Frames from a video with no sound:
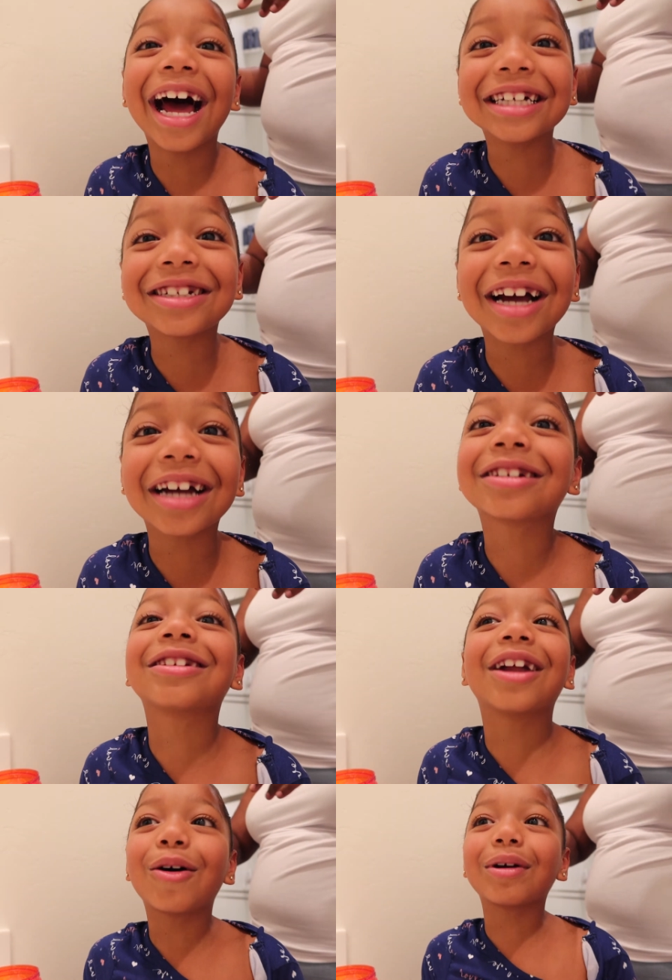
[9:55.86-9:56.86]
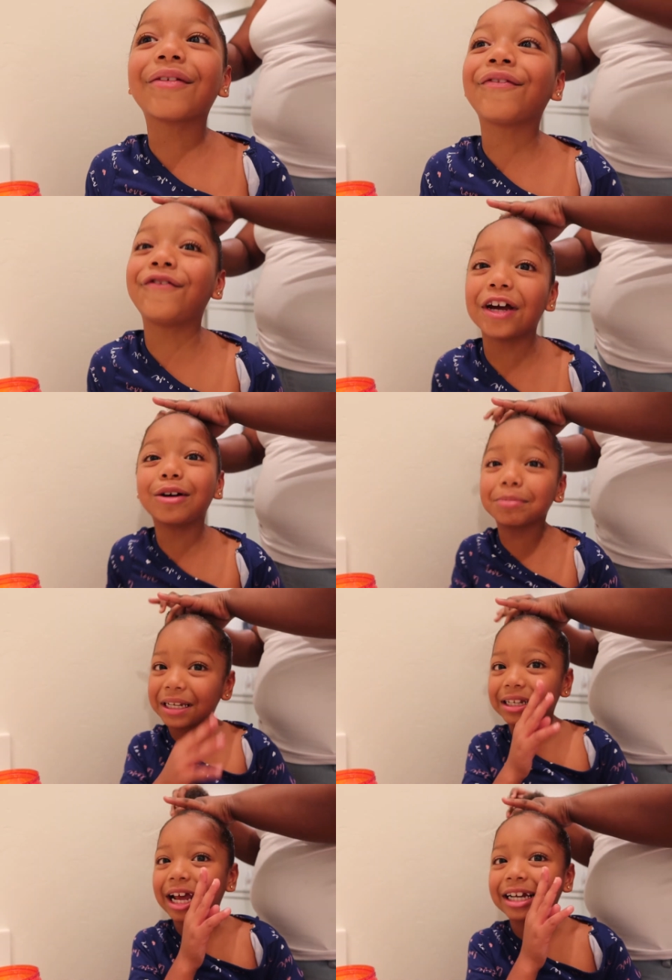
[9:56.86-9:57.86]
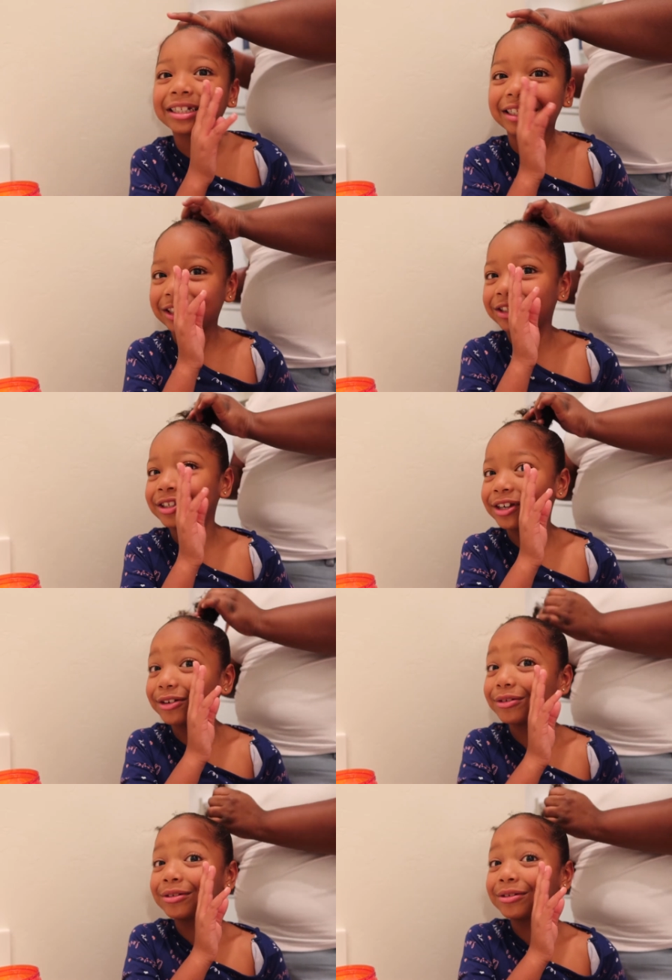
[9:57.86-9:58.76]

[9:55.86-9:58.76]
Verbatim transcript: As you guys know, we filmed in Texas, too.